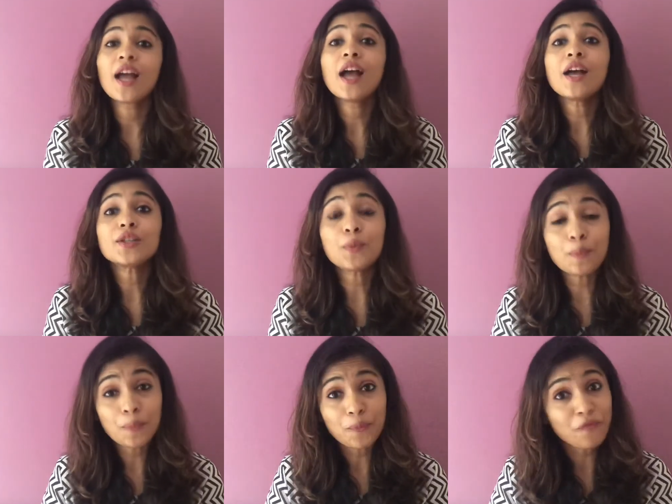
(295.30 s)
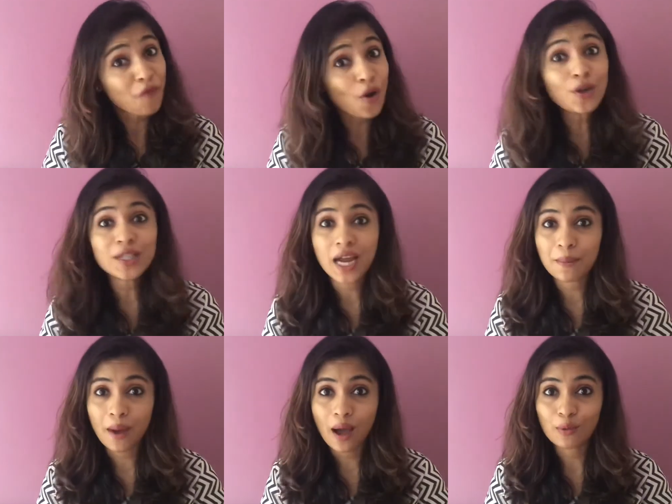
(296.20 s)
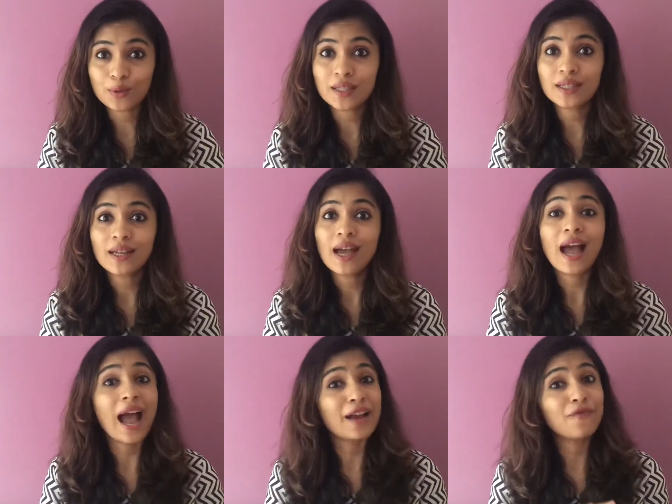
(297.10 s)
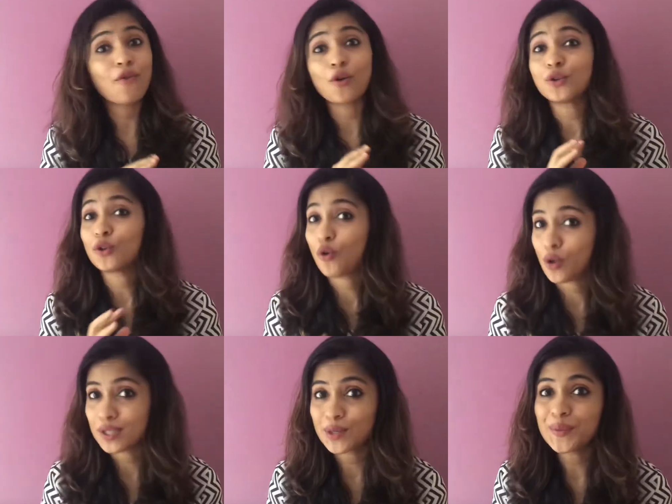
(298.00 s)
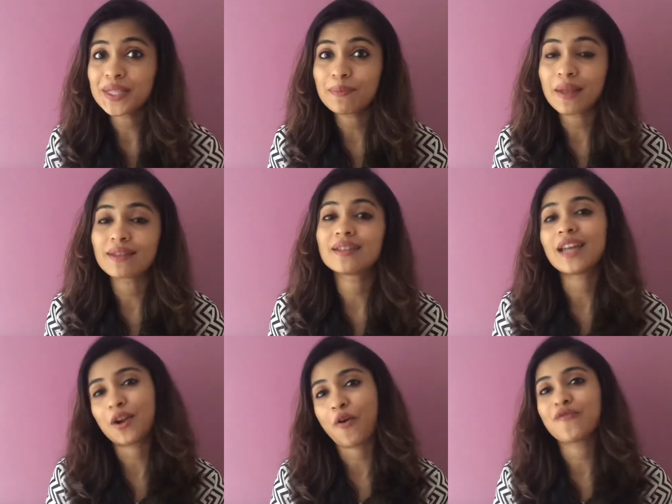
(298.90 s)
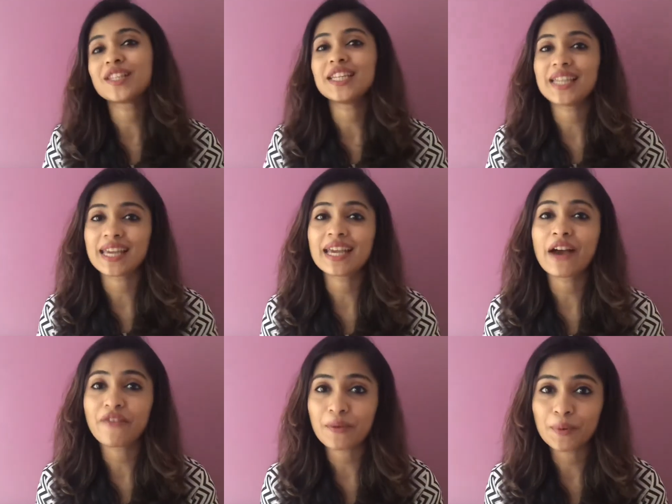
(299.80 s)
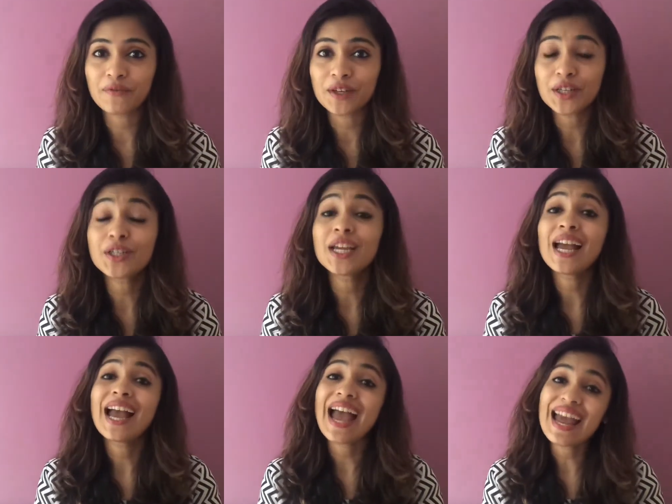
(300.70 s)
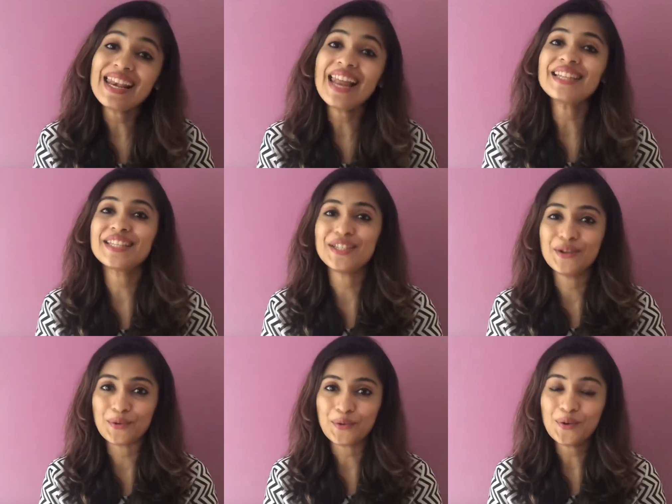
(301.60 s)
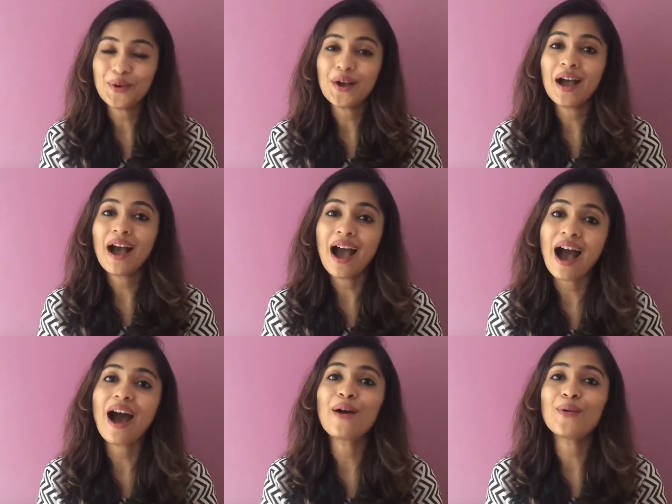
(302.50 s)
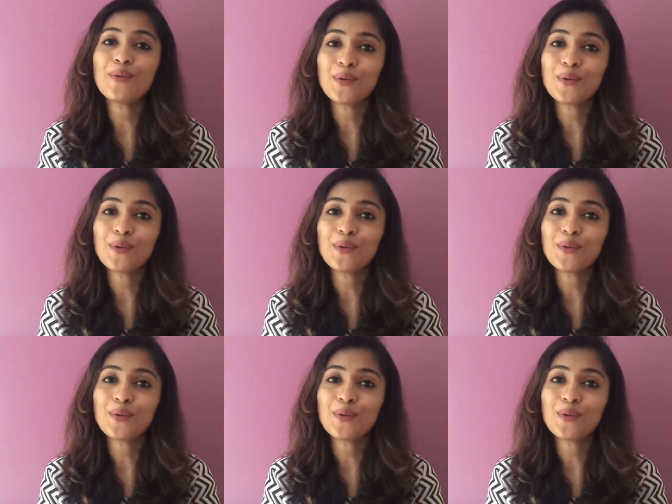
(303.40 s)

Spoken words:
So follow time out and follow the consequence method and obviously taking away privilege, and let us know how